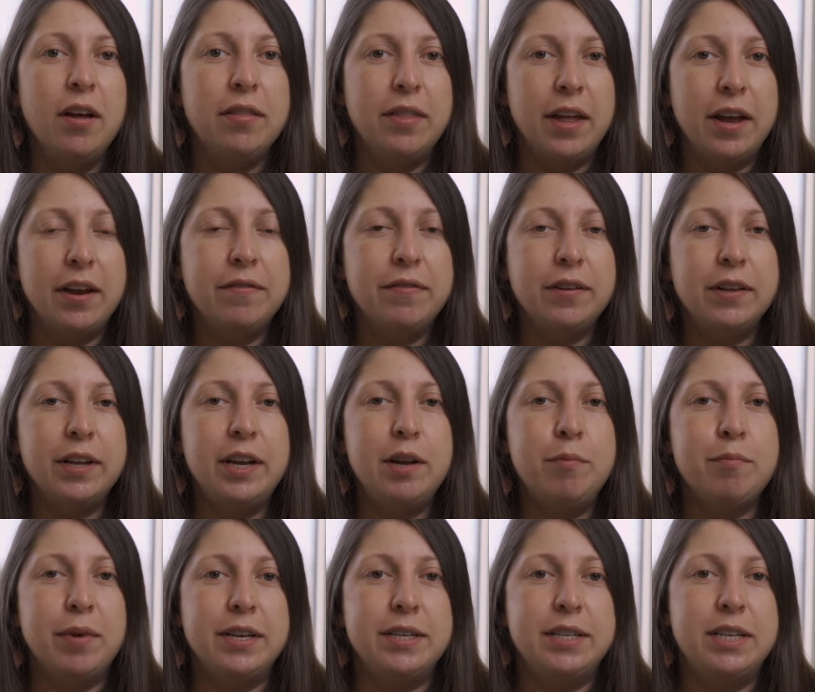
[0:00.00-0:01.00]
Thankfully,
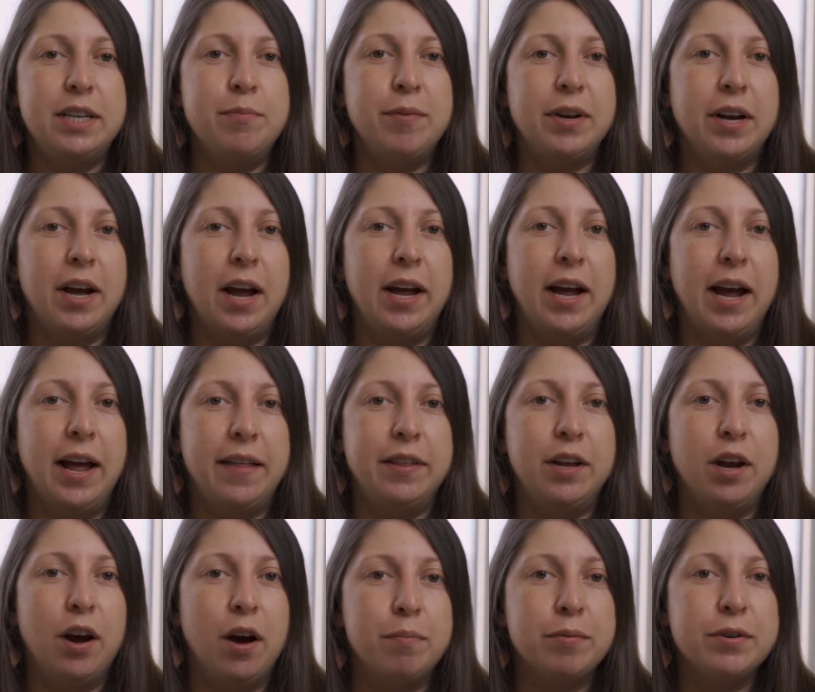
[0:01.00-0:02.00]
my team and I had the
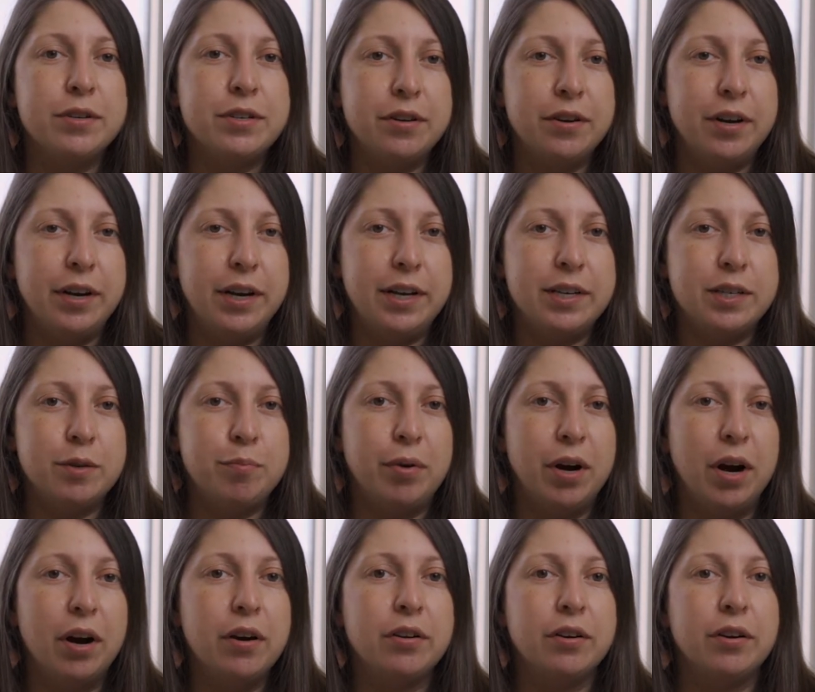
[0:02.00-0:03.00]
opportunity to
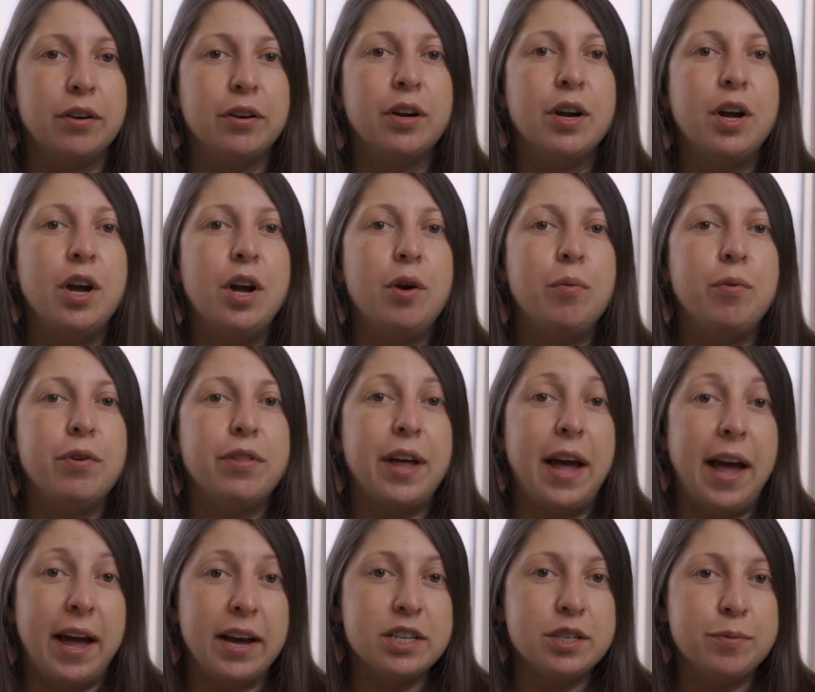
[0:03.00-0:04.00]
partner with
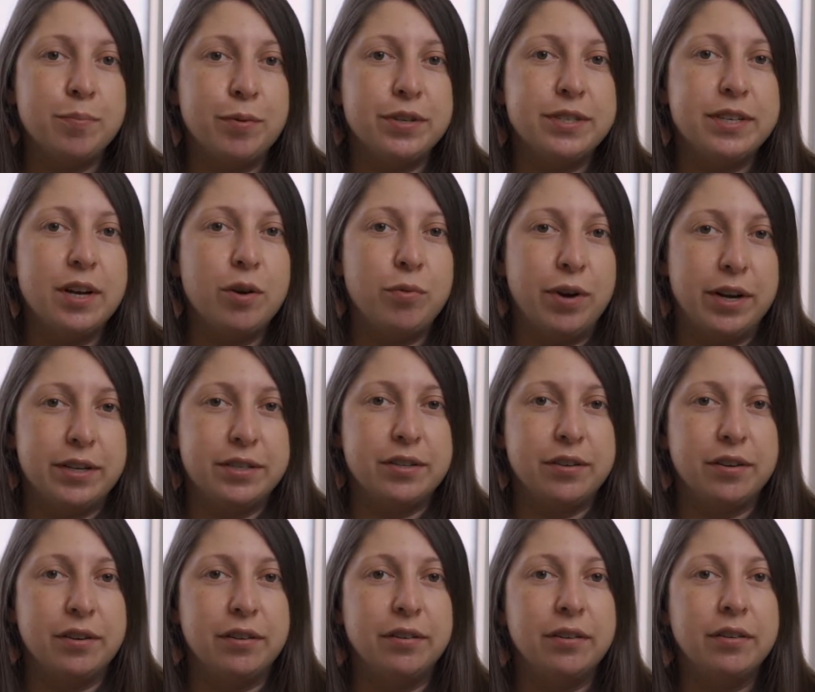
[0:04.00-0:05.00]
experts at
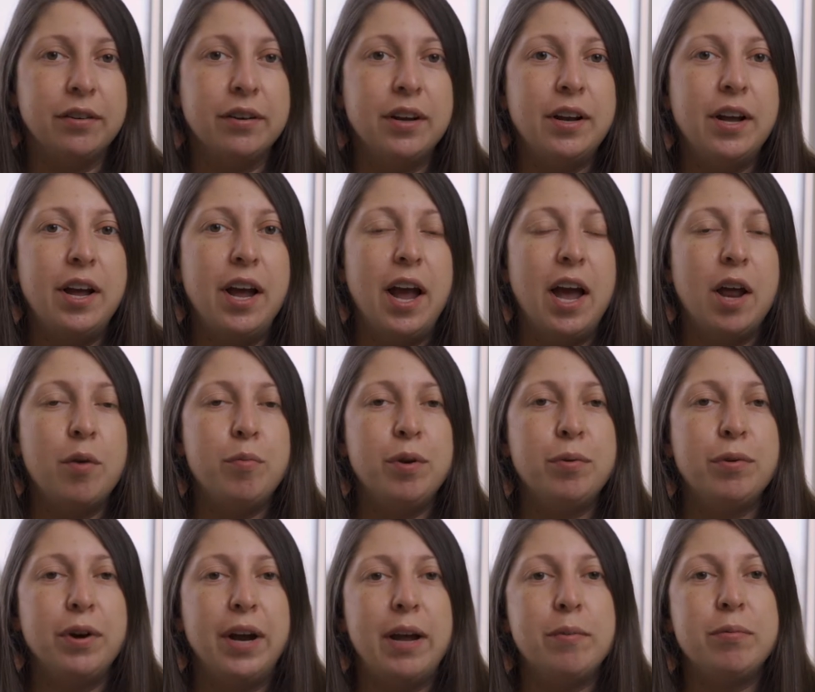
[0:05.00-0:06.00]
Western, and we
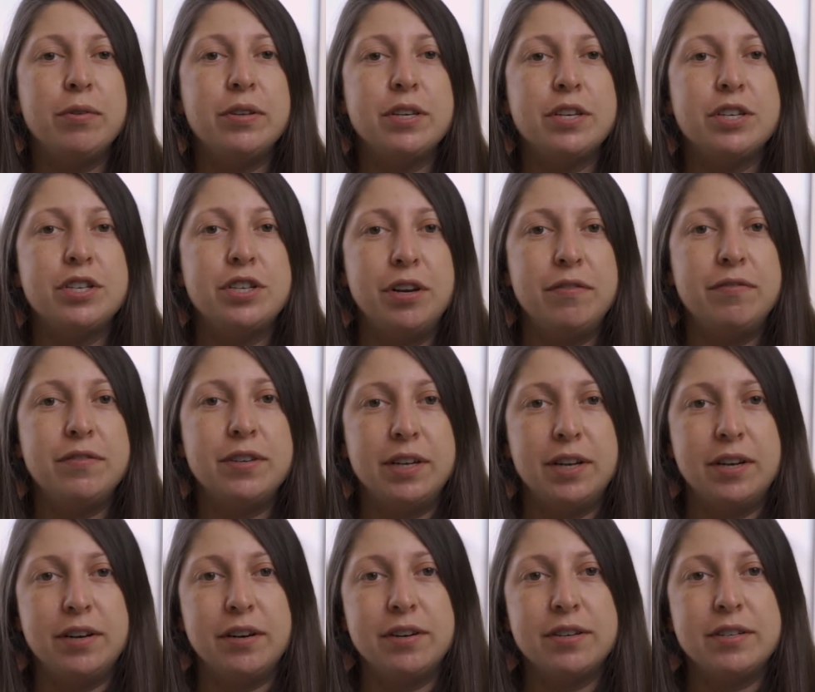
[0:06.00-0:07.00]
were able to shift
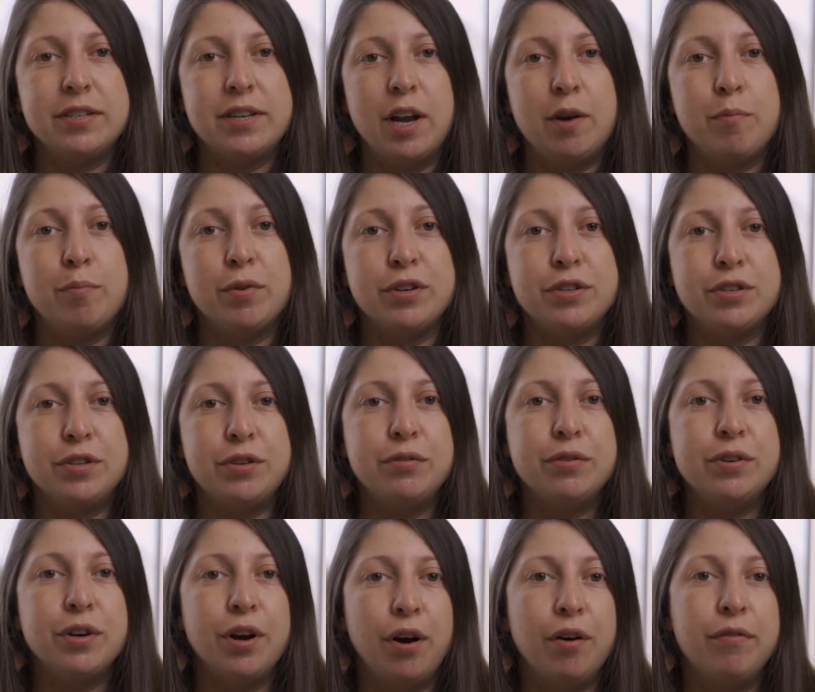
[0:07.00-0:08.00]
gears and pursue
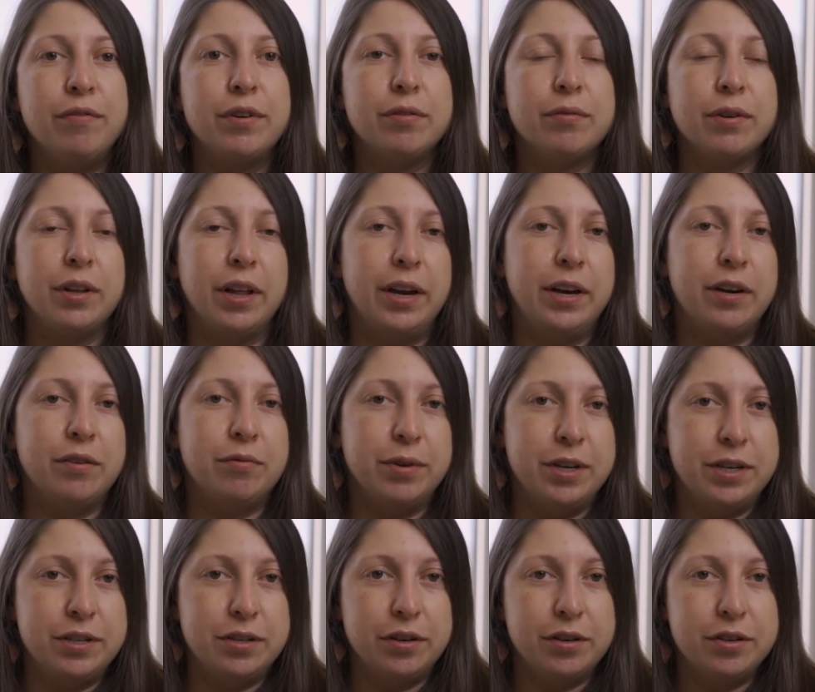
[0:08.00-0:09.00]
COVID related
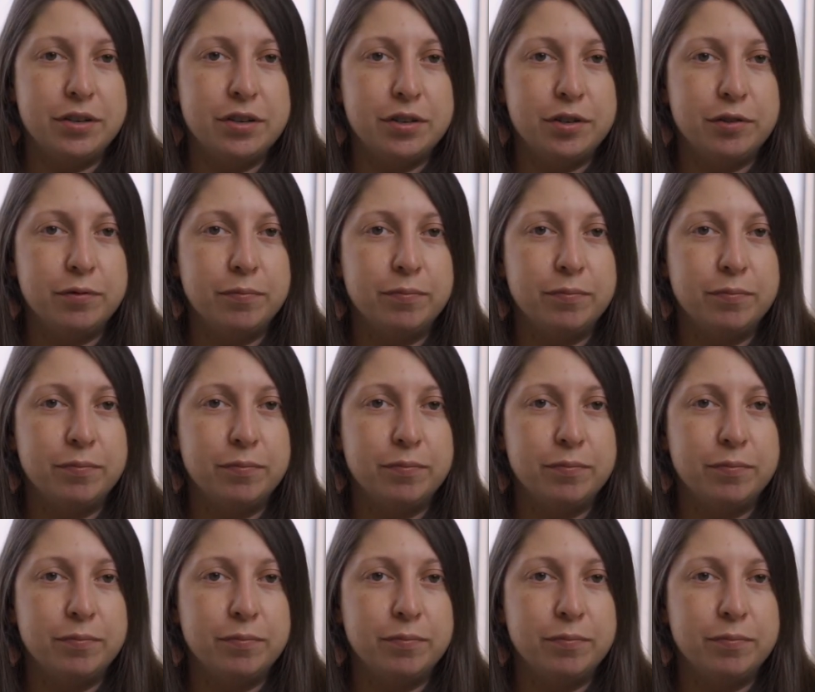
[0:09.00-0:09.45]
research.